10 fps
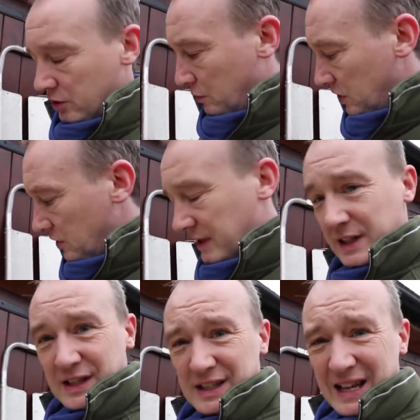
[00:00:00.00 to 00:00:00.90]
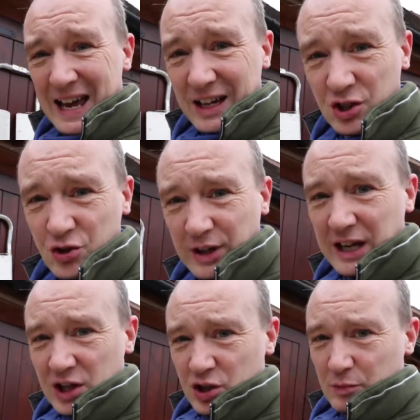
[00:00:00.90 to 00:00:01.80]
So we use these as an
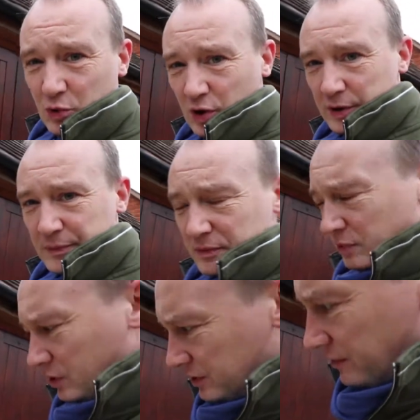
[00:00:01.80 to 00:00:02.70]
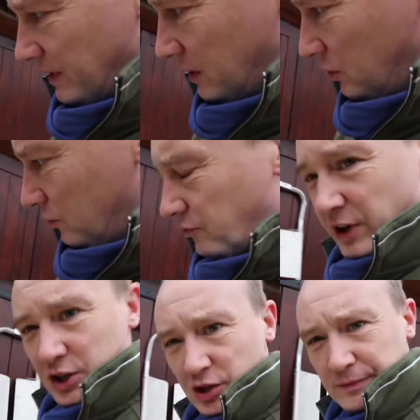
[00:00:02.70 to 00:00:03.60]
extrication board because they're very low
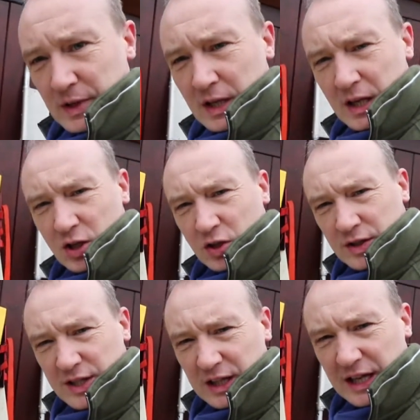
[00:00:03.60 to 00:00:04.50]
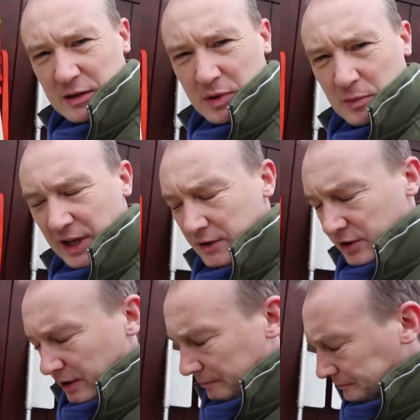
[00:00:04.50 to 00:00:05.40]
friction. You can slide people
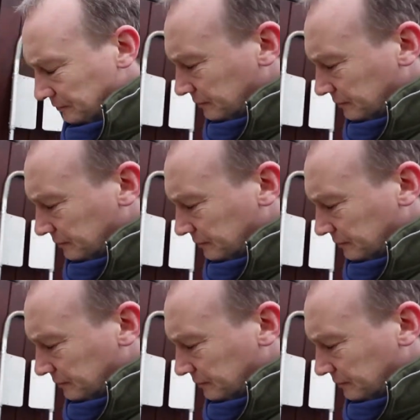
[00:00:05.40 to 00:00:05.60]
out on them.